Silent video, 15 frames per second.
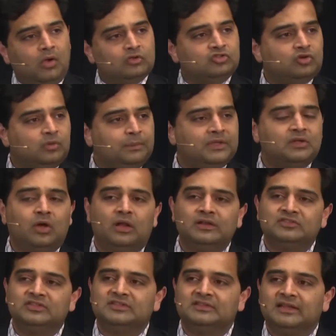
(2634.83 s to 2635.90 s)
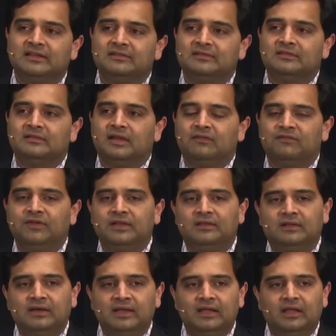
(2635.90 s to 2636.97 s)
also to pathologists is that
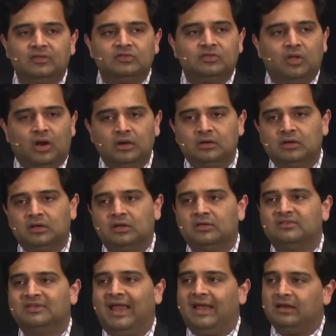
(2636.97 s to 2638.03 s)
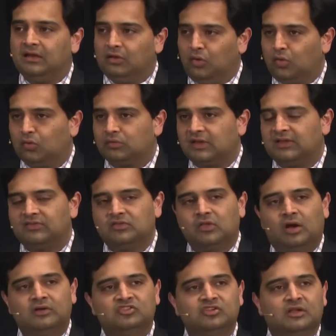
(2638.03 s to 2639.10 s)
FLT3 is not stand uh, standalone. It's
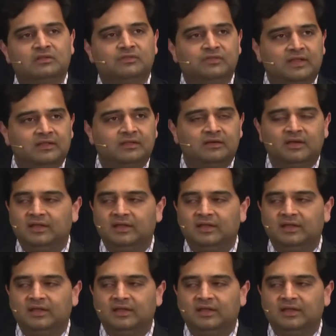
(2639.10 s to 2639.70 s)
not just FLT3